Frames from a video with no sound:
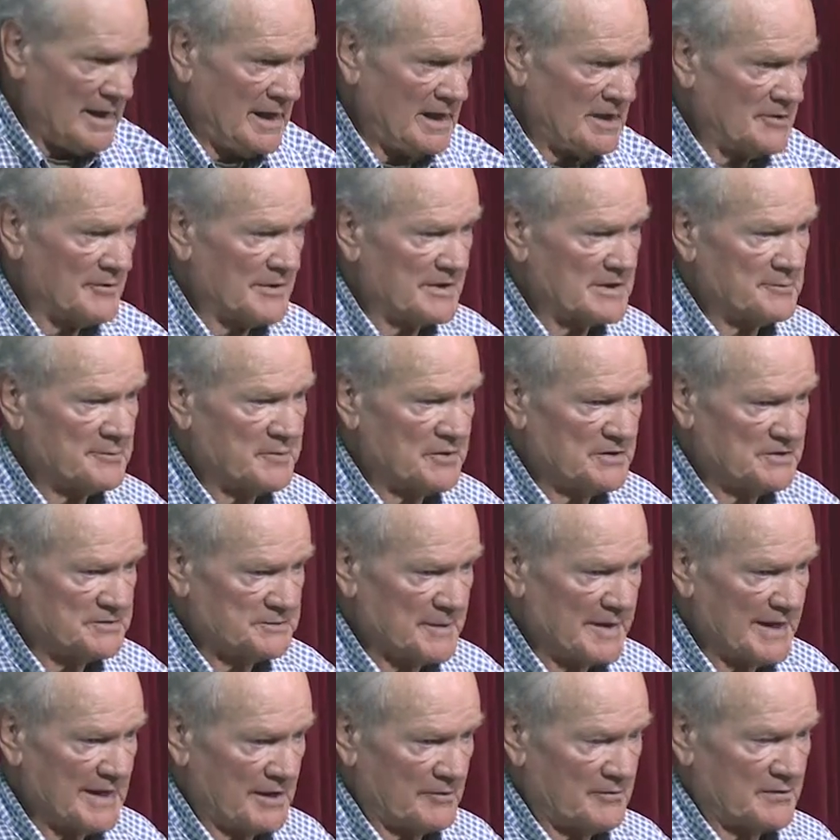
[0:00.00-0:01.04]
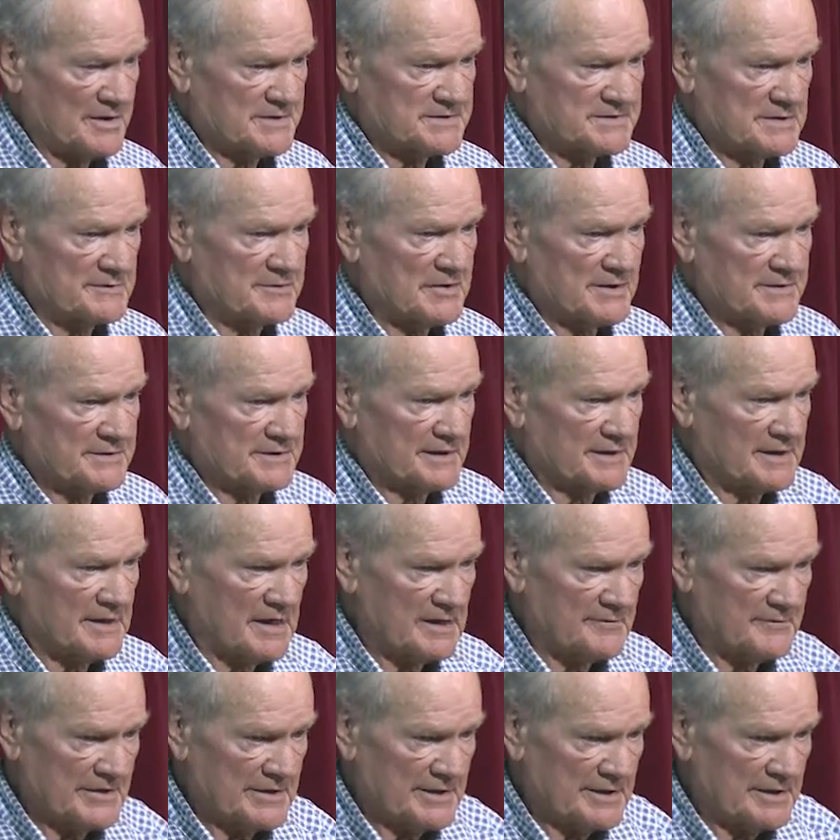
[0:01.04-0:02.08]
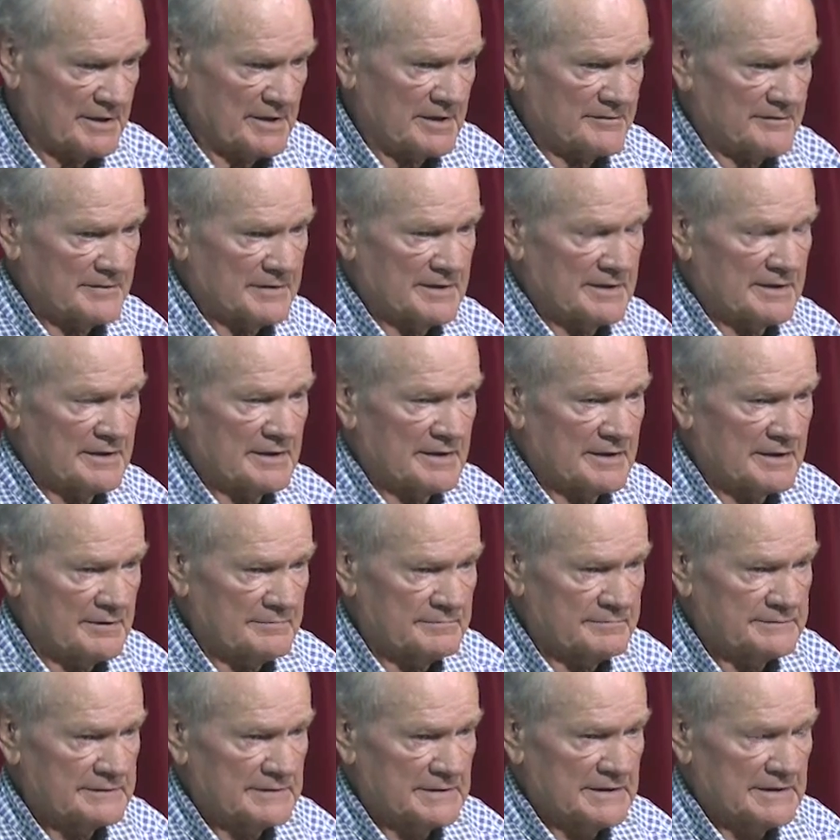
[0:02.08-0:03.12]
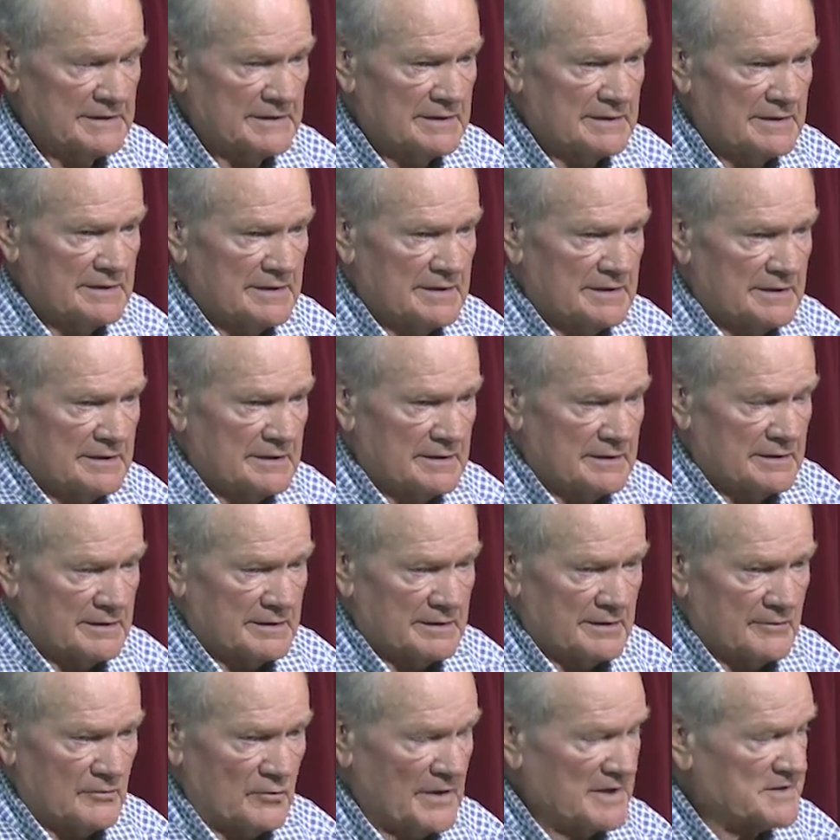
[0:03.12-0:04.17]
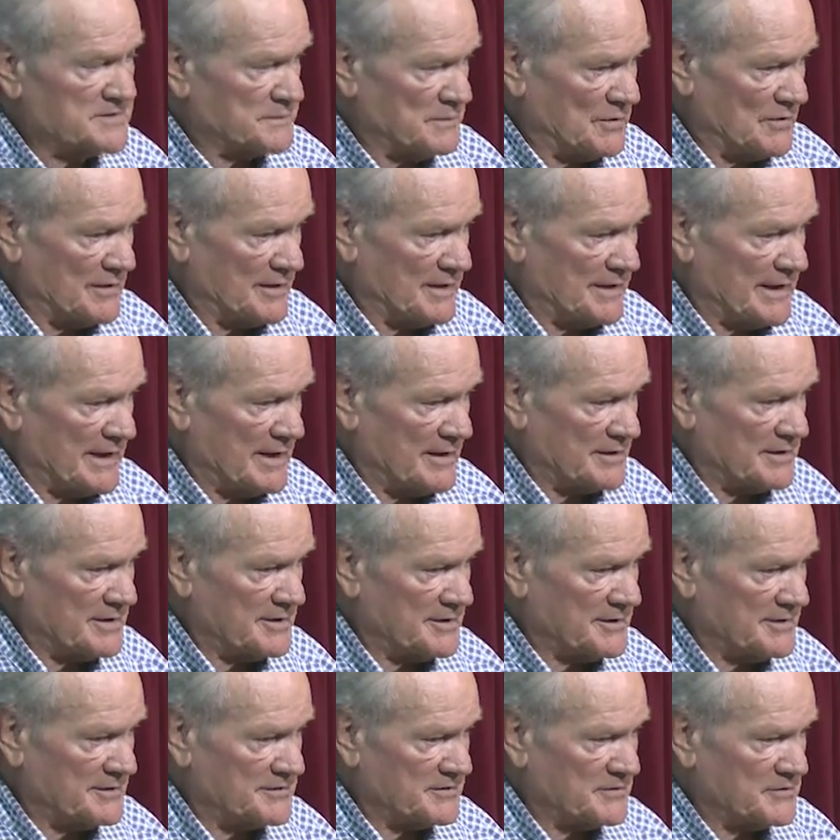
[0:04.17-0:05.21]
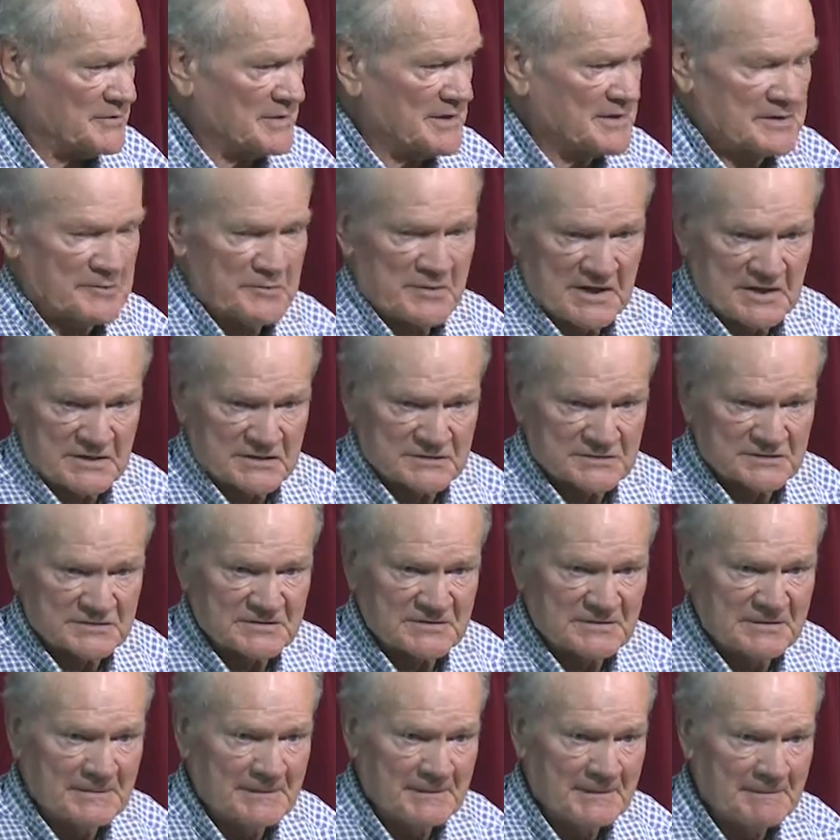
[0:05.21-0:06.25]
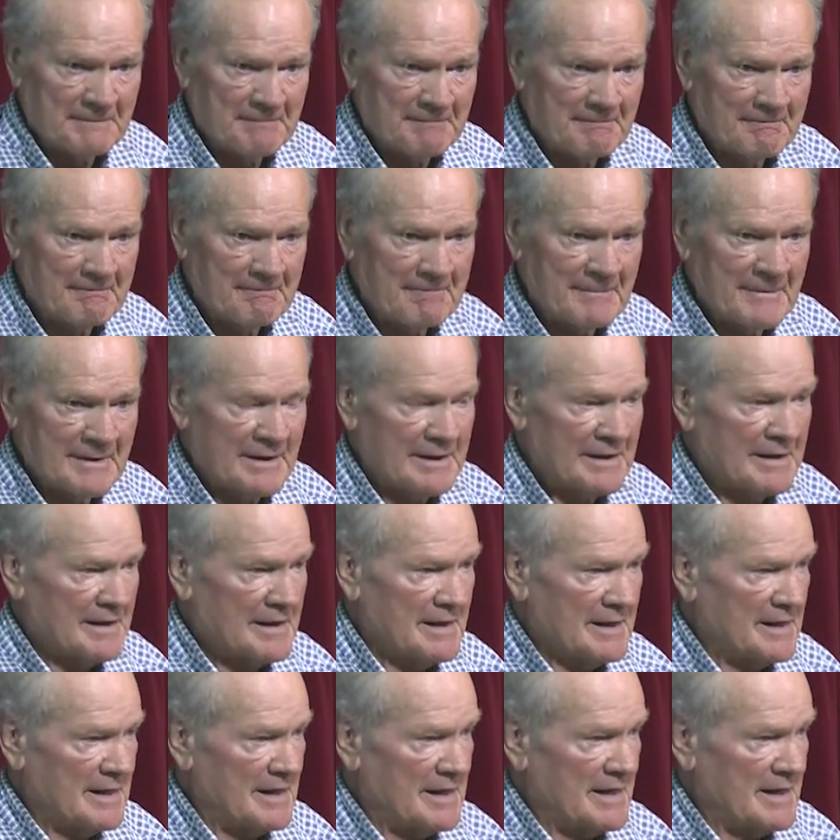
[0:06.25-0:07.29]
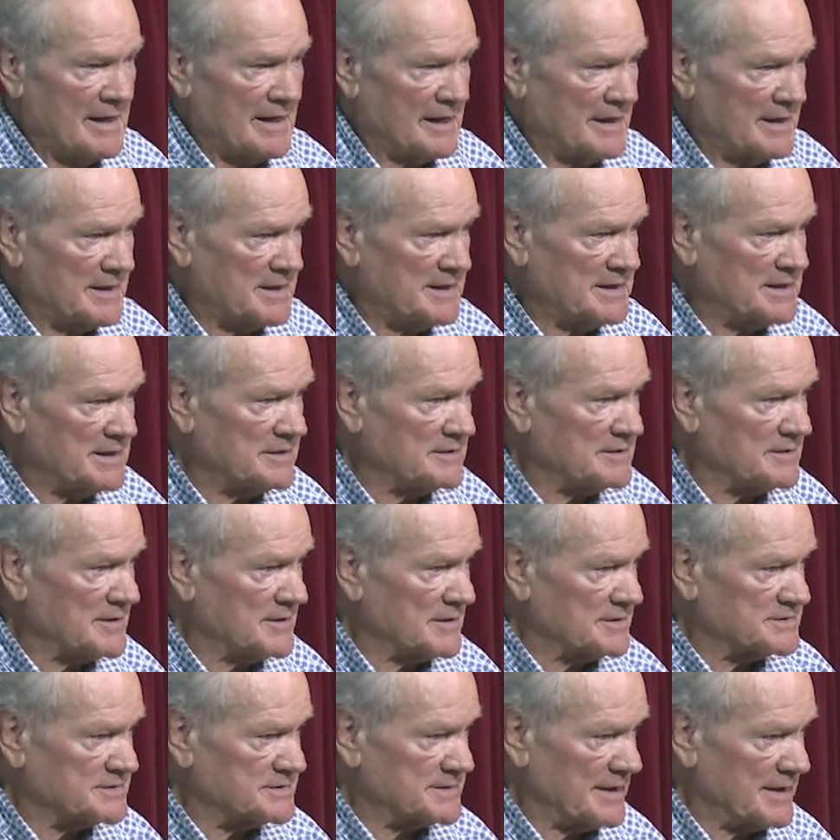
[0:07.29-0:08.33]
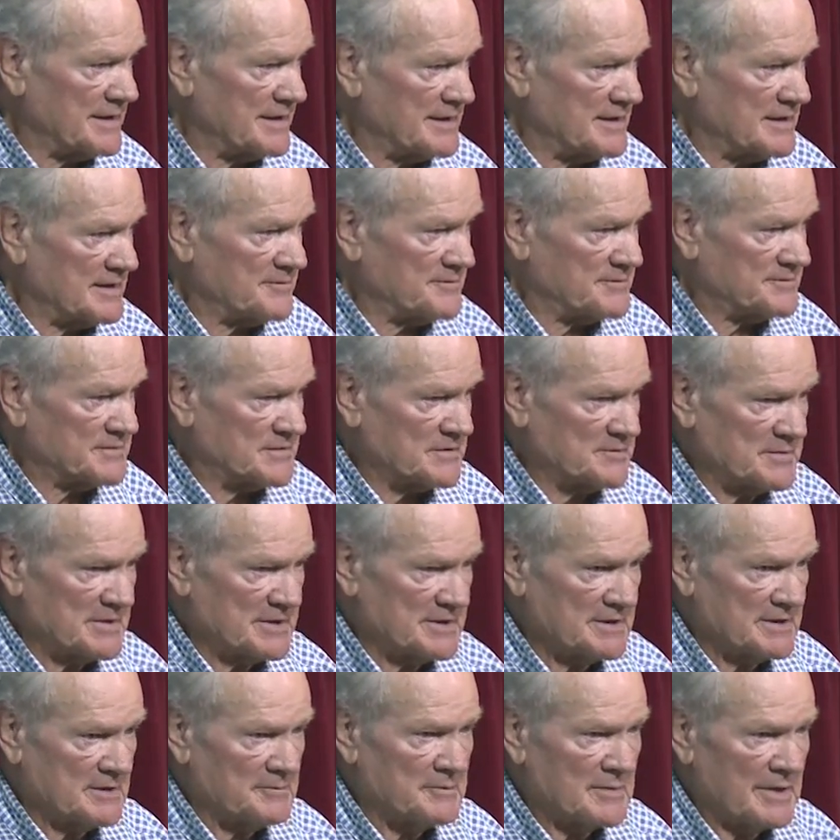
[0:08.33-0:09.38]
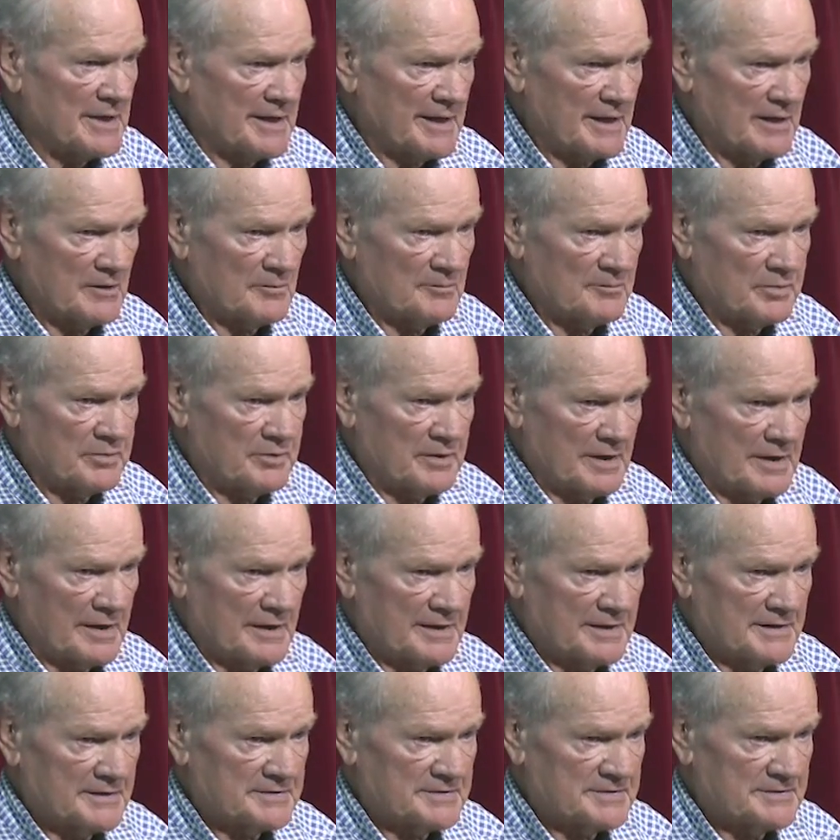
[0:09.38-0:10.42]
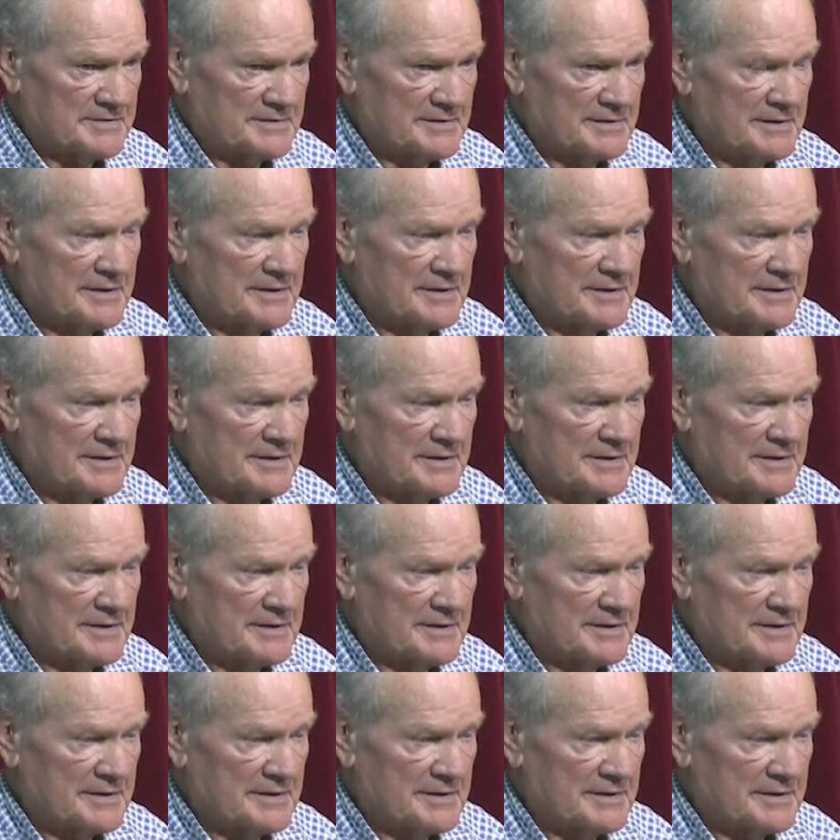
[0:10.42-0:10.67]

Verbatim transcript: Anyway, the pushback was they brought the commandant out of the uh, West Point out here to run the base. And he uh, set it up to be a model place